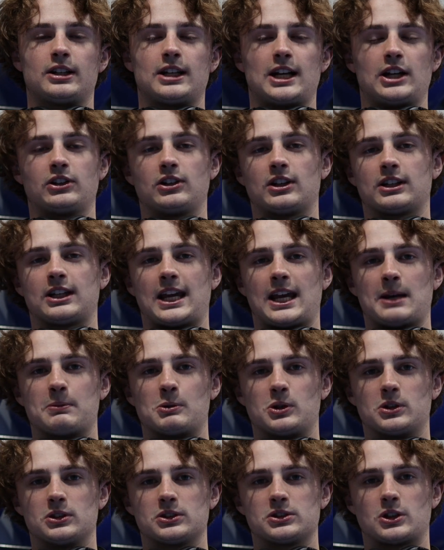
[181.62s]
Either the
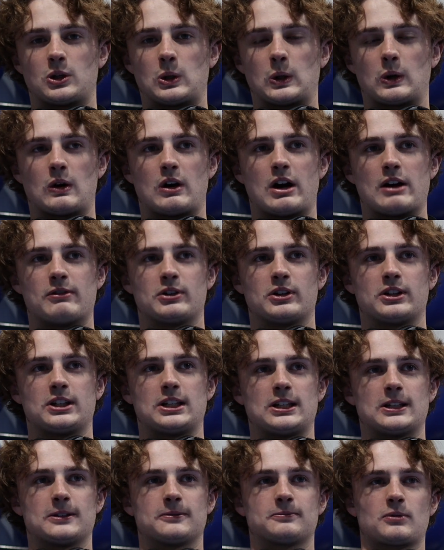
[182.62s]
cables or however
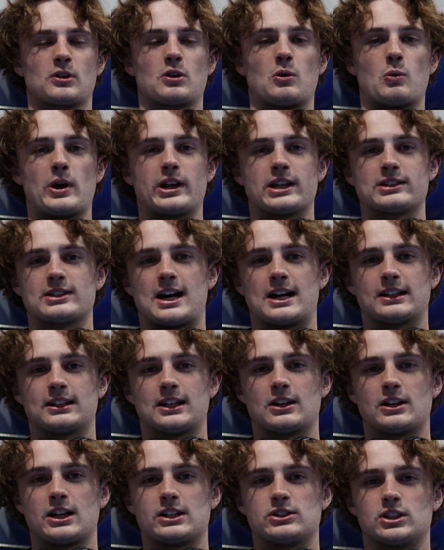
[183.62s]
the weight is on
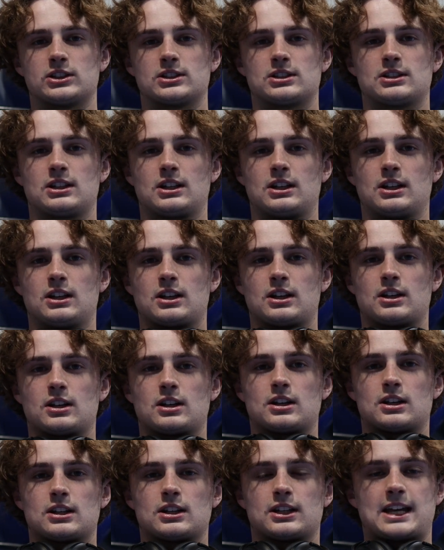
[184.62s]
there, it just
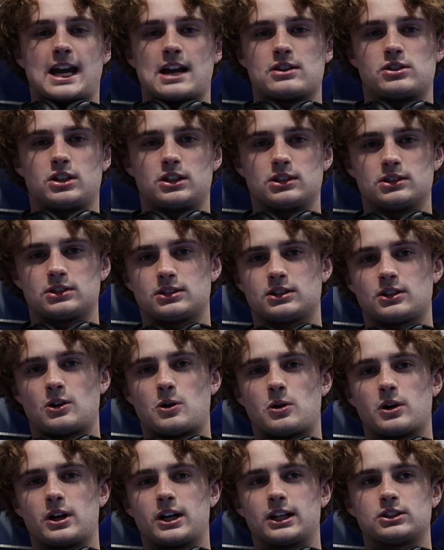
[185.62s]
catches
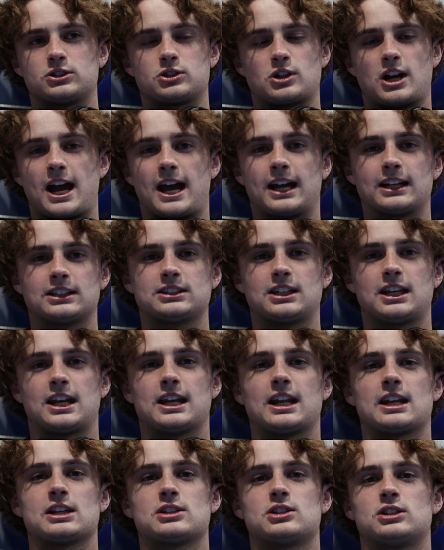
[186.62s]
or it drags,
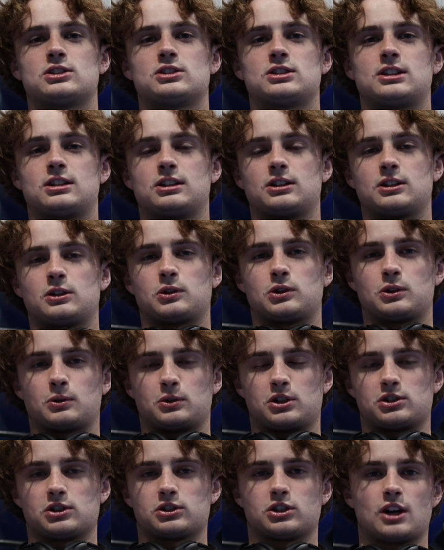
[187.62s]
and the
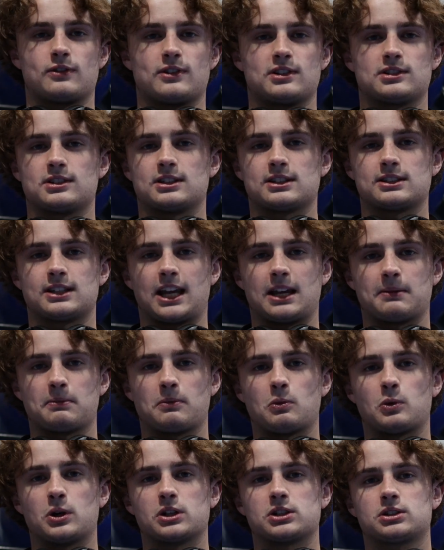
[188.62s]
resistance curve isn't the same,
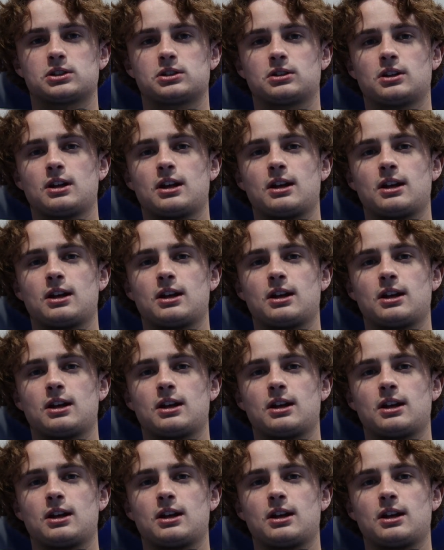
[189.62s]
which